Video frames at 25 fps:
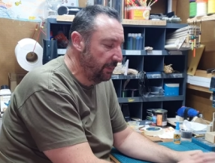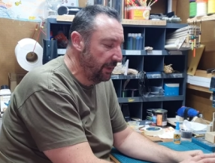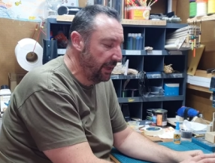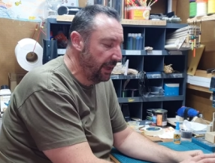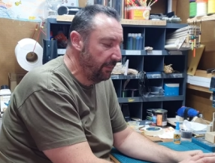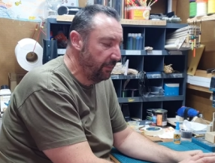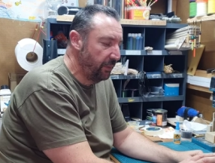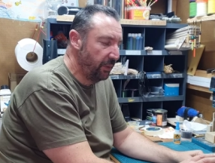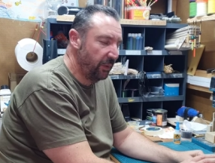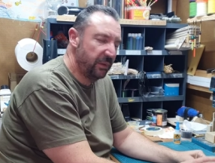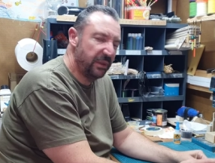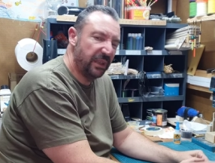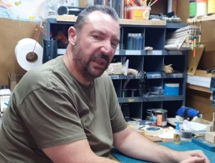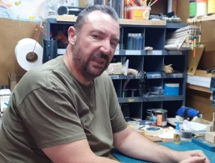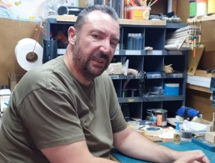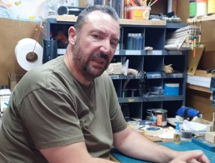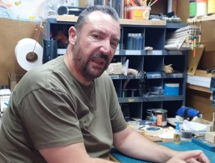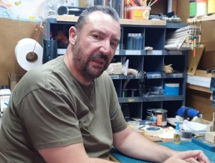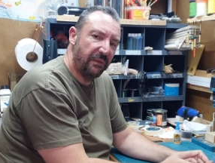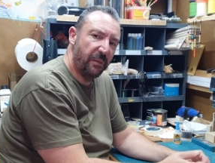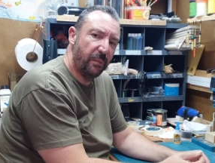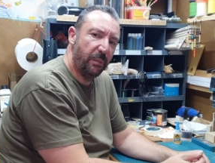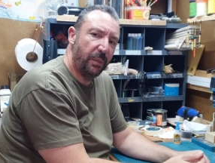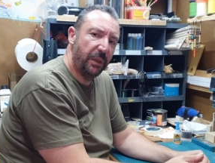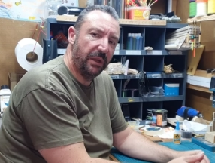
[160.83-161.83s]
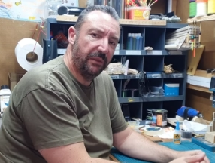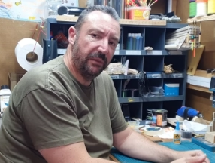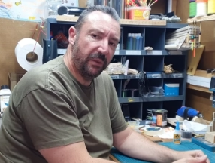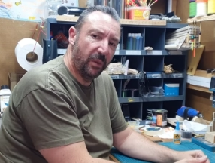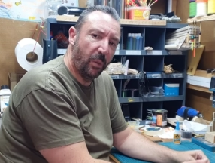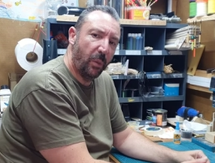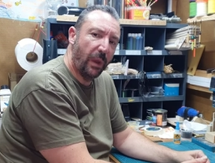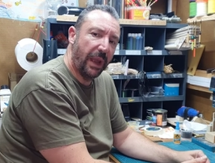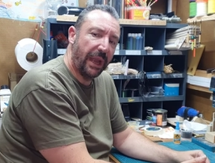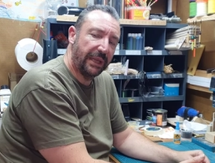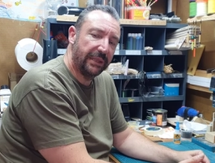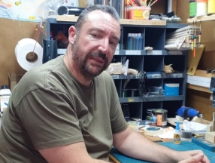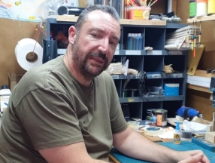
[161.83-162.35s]
The bamboo does have a bit
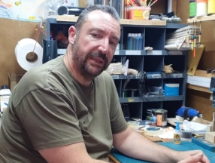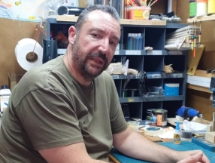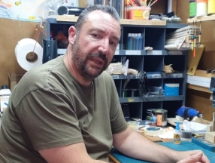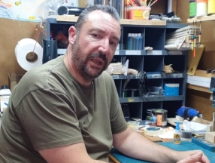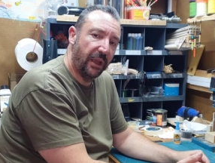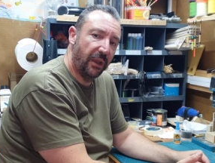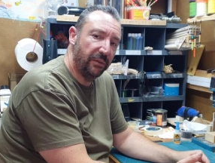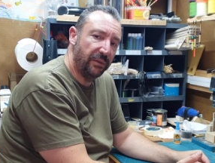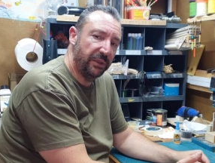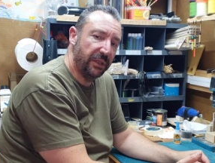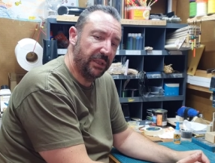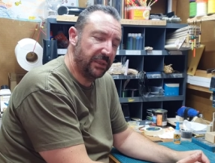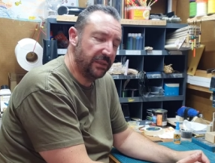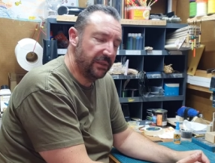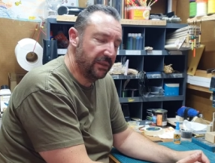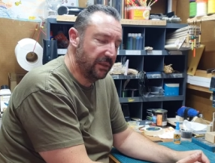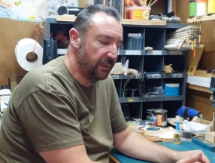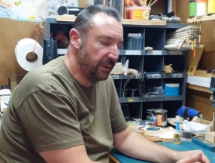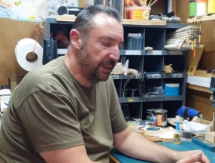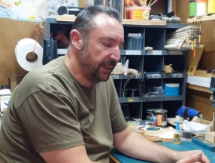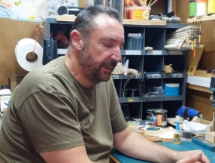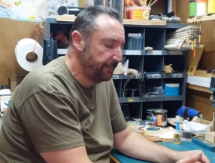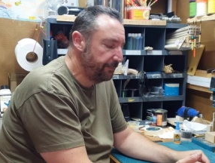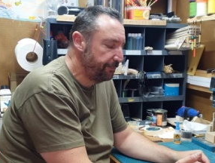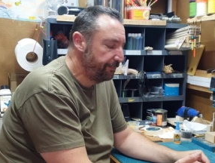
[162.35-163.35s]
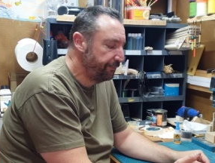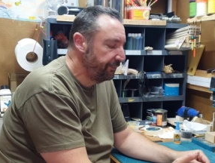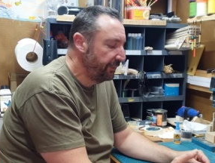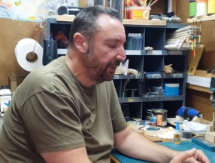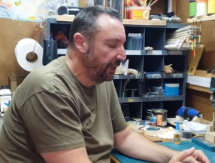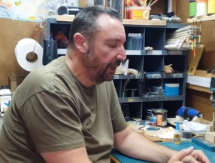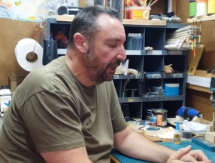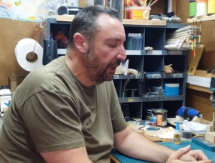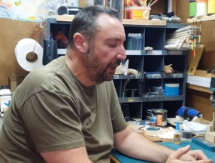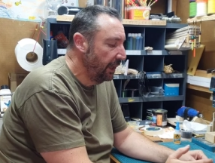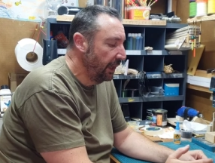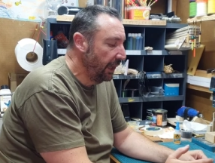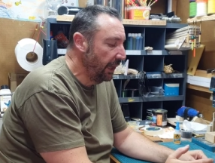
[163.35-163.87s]
of a waxy coating to it,
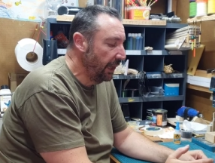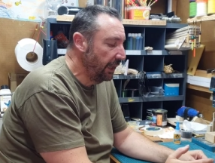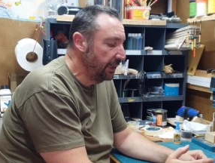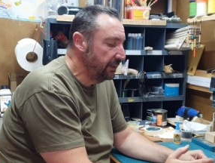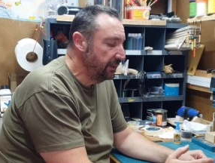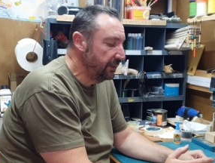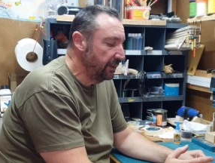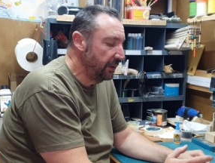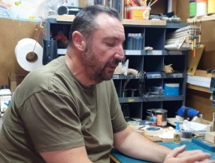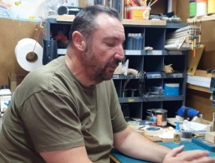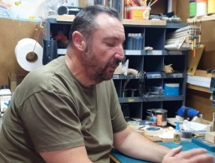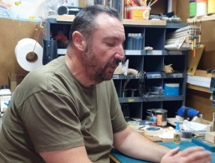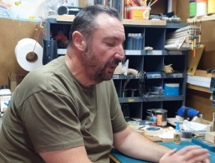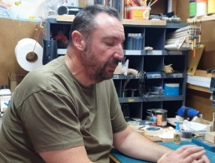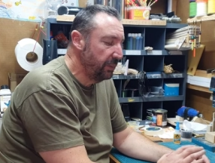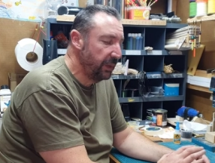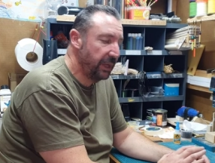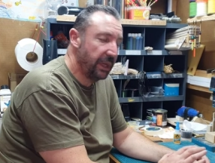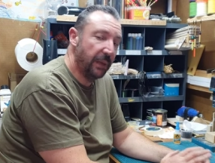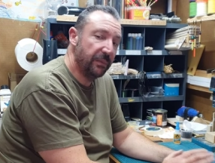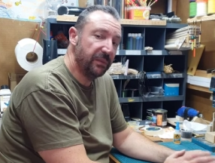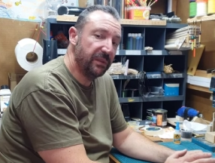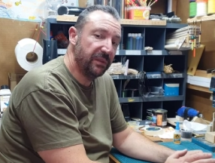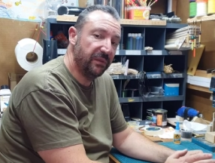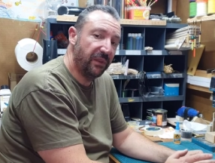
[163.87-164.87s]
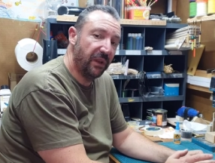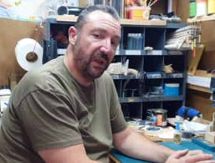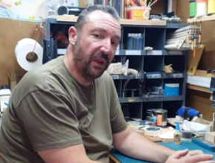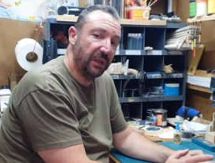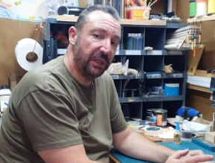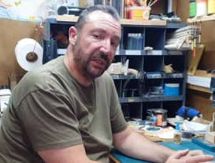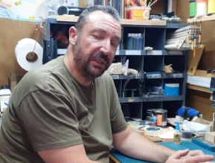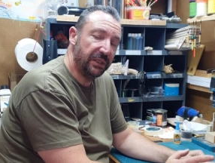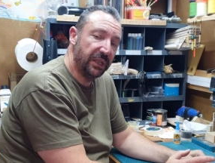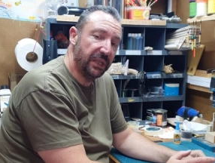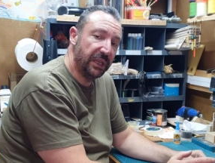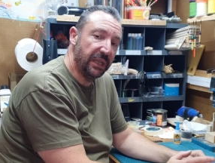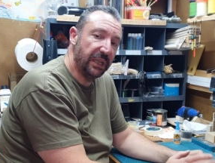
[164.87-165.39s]
and when we come to
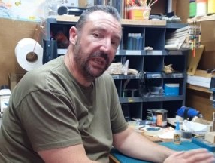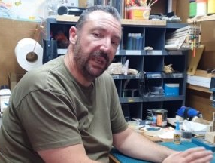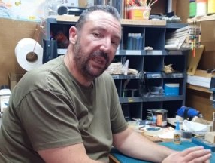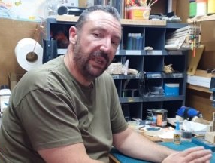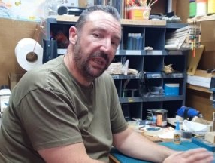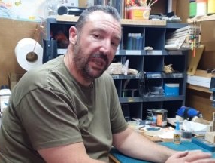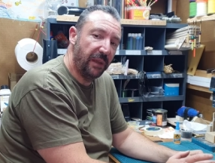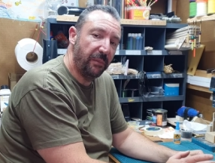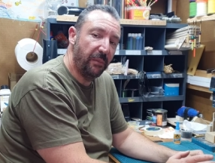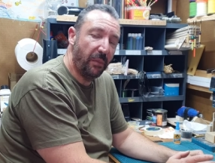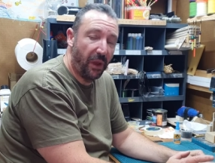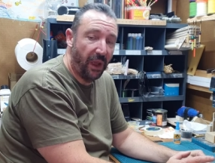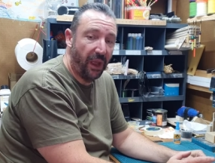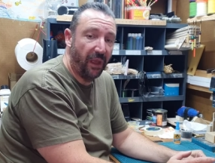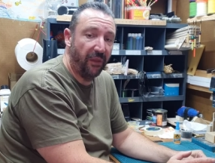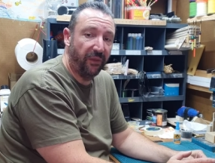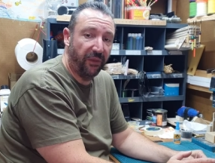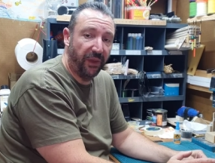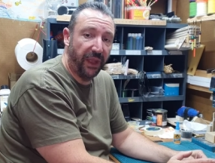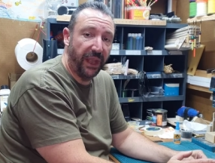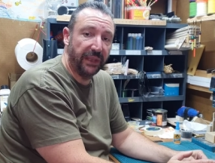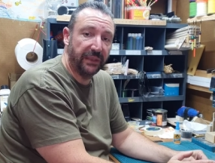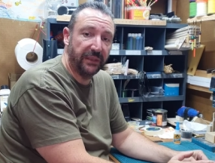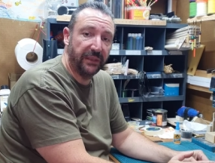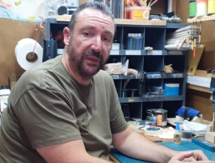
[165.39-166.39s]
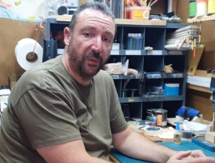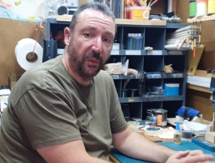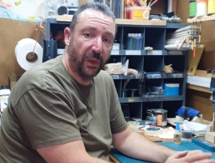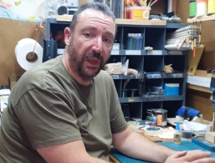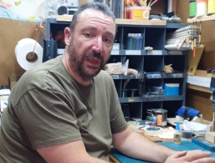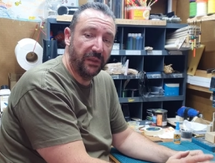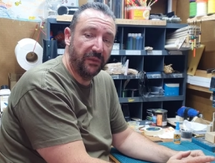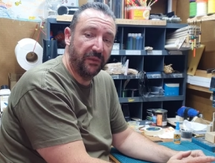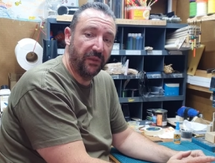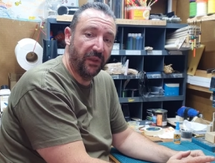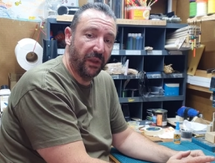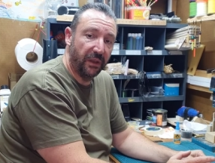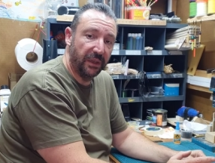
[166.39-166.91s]
varnish it, it might affect the
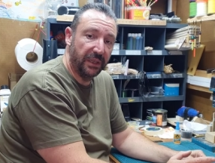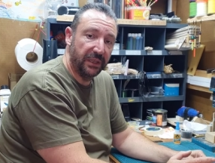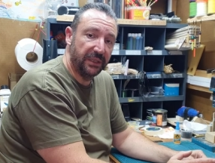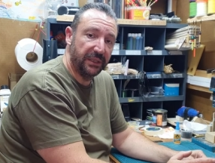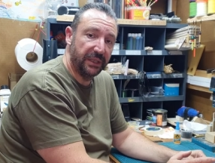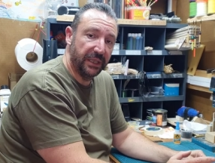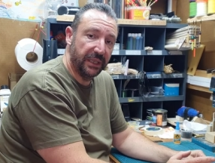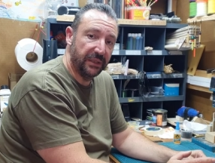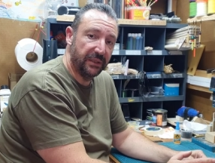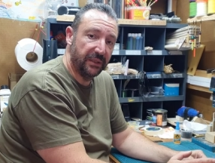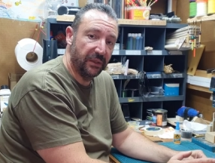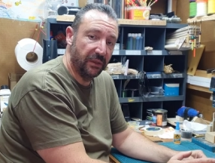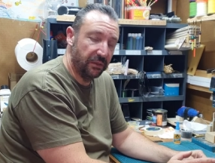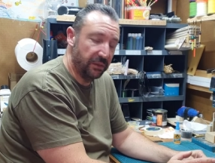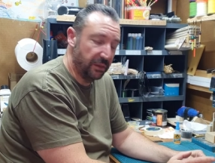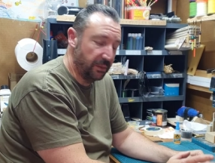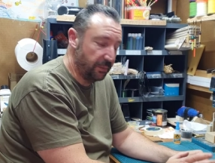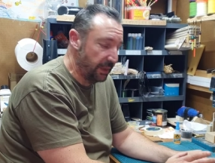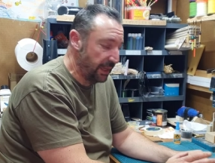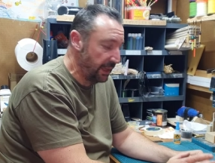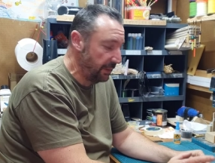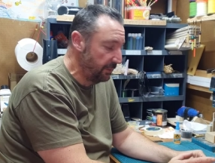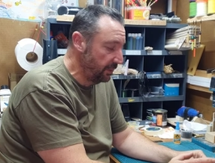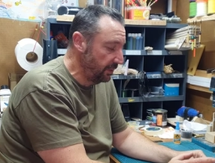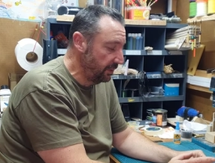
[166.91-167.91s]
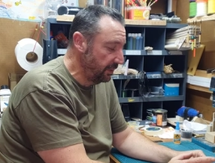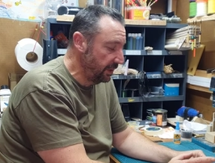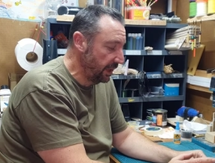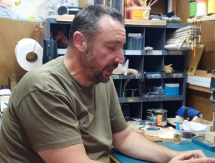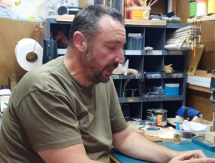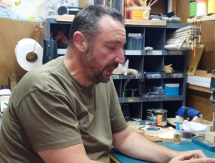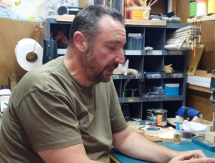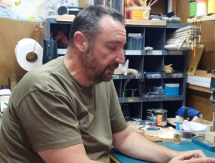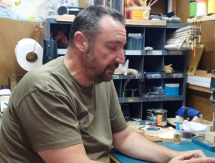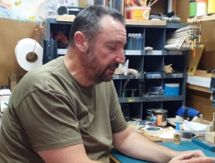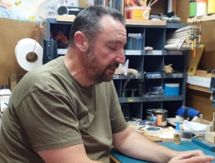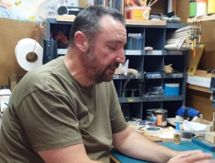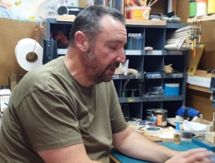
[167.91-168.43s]
way the varnish sits on the bamboo
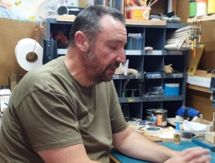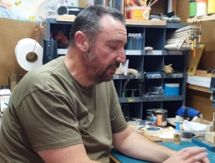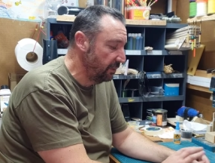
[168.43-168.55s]
cane.